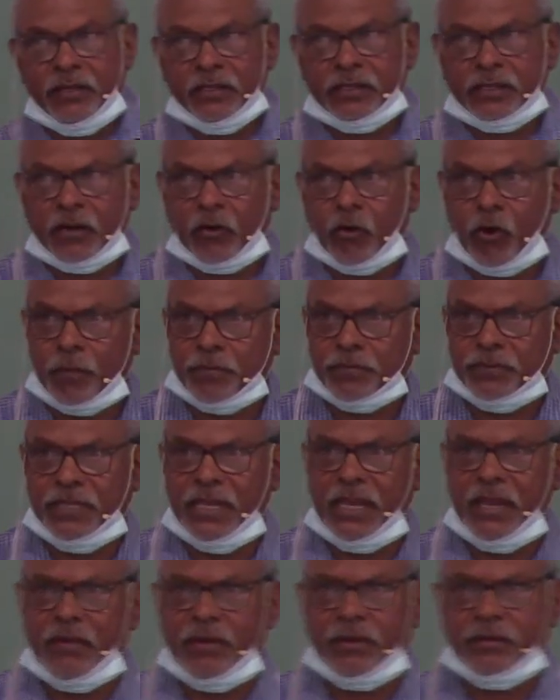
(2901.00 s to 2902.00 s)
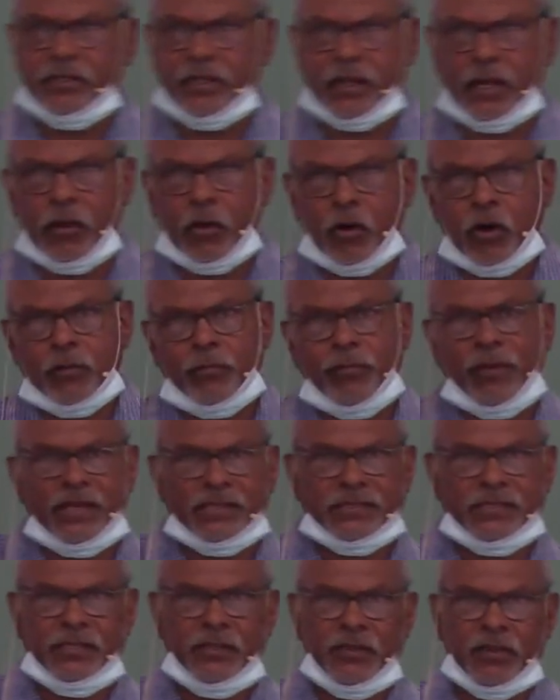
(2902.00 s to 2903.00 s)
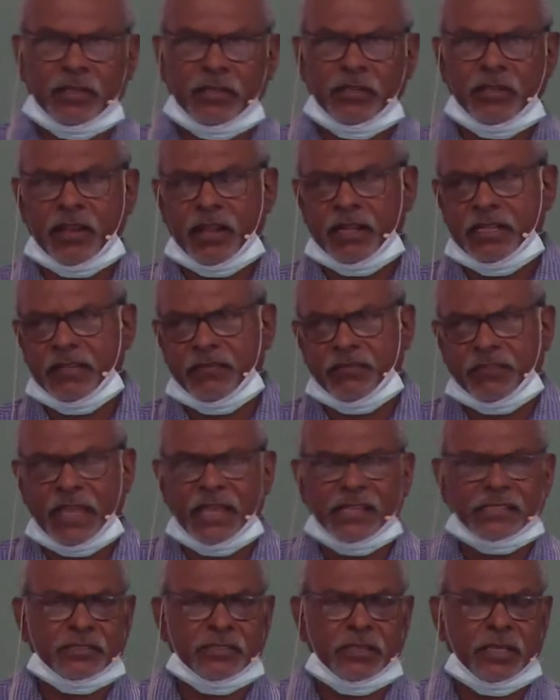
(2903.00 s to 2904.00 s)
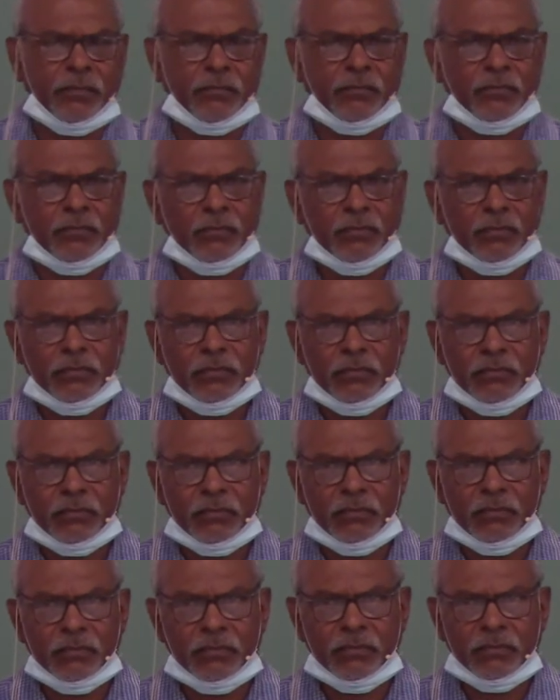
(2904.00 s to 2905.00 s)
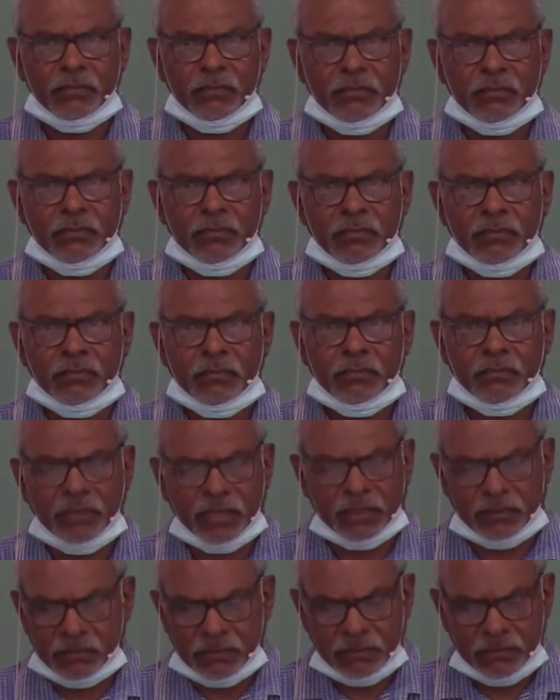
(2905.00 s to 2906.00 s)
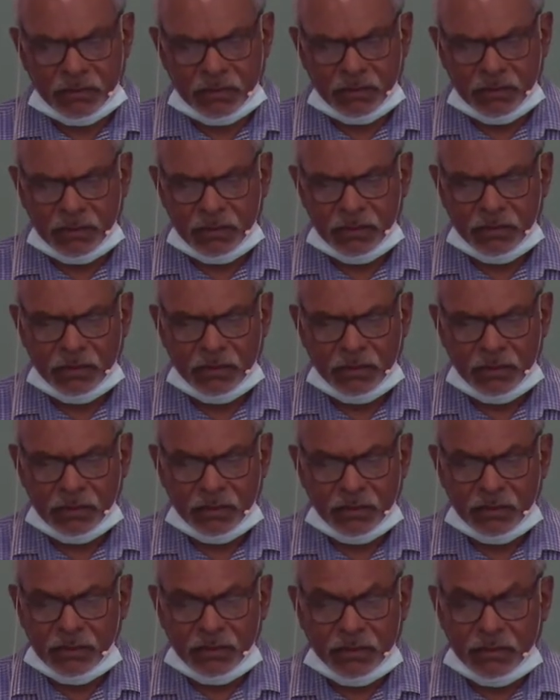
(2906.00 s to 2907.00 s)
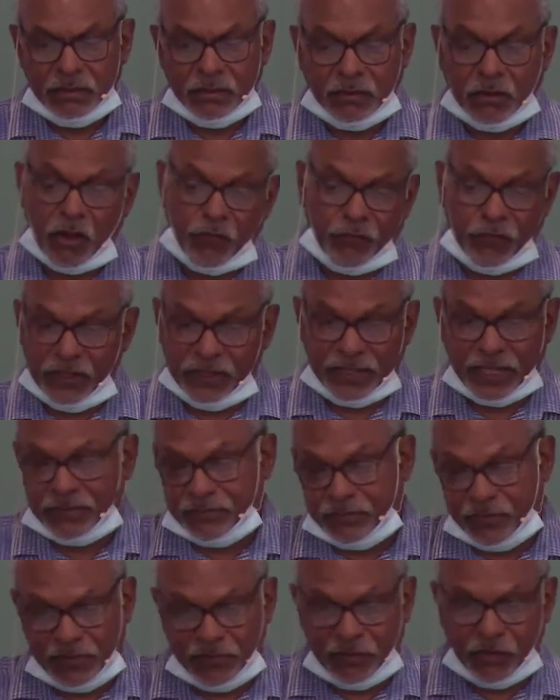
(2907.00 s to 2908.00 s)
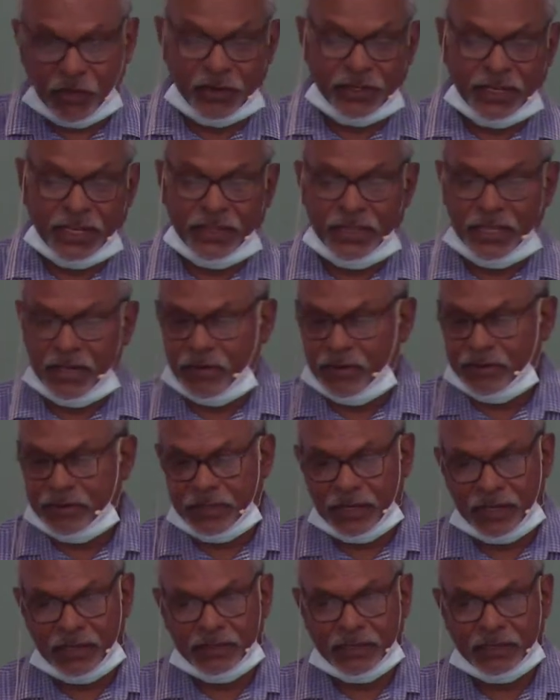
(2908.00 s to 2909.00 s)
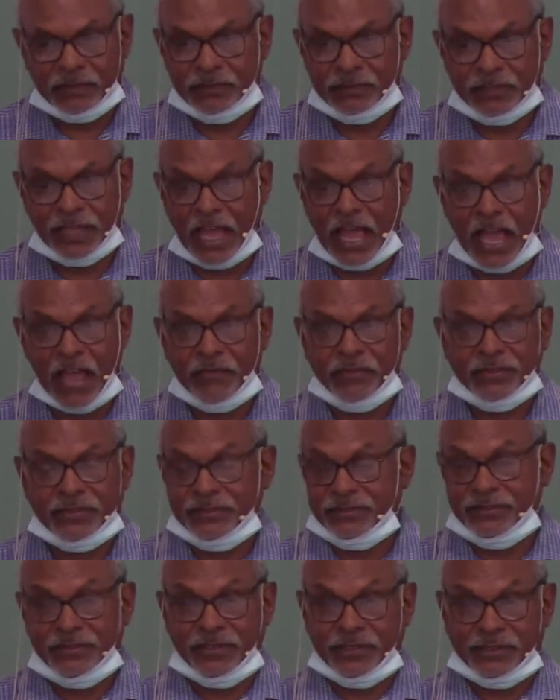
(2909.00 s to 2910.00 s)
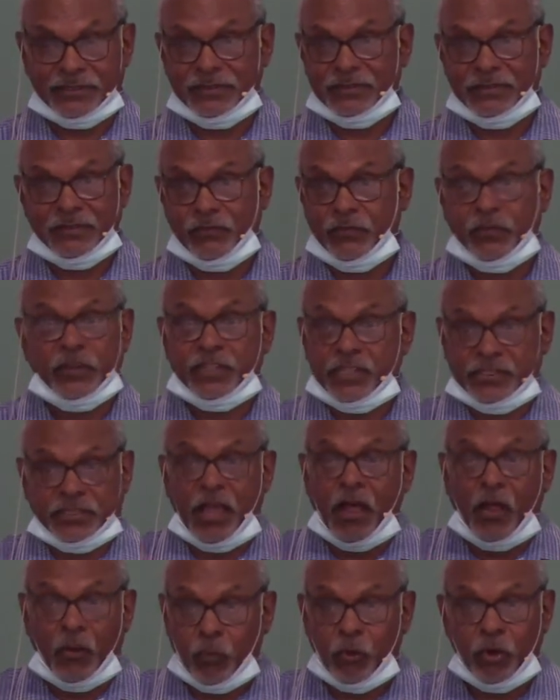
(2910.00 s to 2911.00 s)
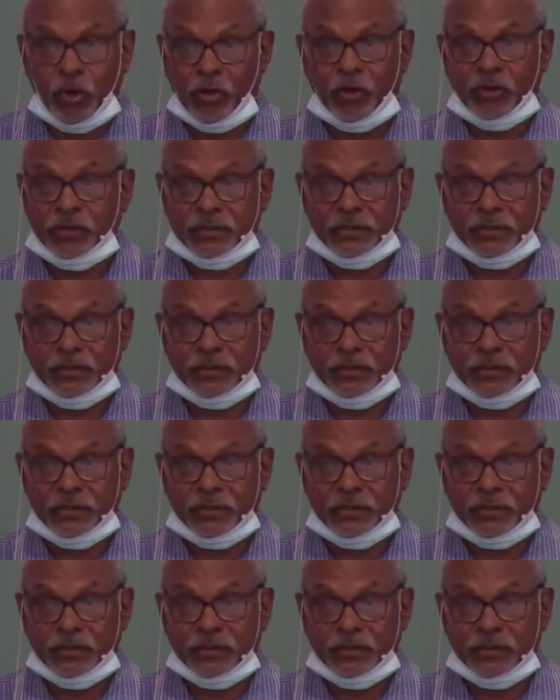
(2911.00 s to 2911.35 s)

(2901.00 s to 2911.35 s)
the crops there and, you know, God blessing you and you don't give thanks to him. But I feel that we've gone down there and, you know, the harvest, like, for this whole world,